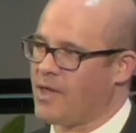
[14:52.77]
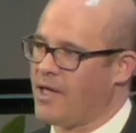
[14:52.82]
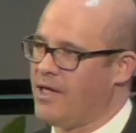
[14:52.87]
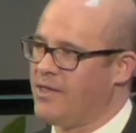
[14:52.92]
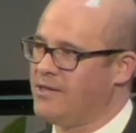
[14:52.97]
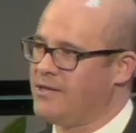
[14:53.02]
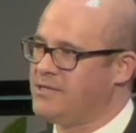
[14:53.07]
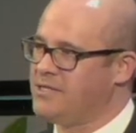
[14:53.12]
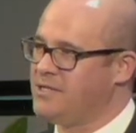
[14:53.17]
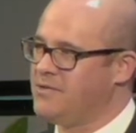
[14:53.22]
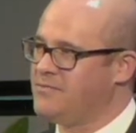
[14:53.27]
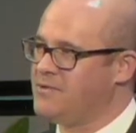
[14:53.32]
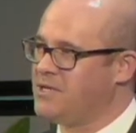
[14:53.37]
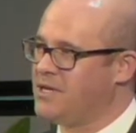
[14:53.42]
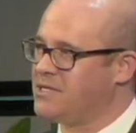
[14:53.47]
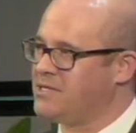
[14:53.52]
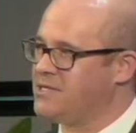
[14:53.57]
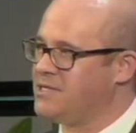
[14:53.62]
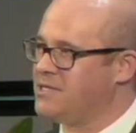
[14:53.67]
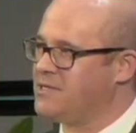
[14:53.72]
and the Chief
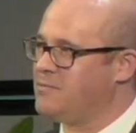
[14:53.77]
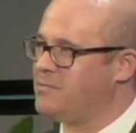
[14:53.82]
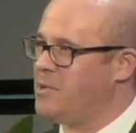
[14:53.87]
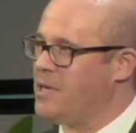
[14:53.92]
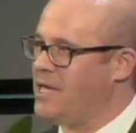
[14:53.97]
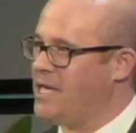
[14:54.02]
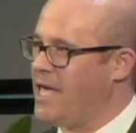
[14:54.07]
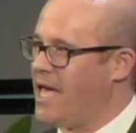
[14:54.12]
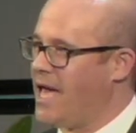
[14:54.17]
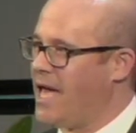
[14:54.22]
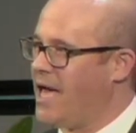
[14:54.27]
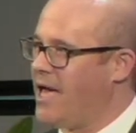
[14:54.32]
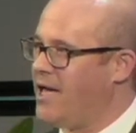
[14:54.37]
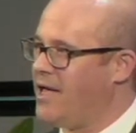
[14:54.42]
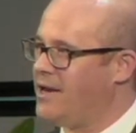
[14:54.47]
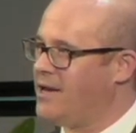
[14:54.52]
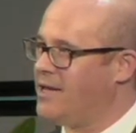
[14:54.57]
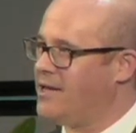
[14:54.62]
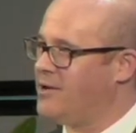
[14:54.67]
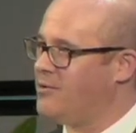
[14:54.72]
Justice
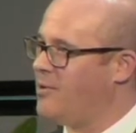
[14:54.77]
began in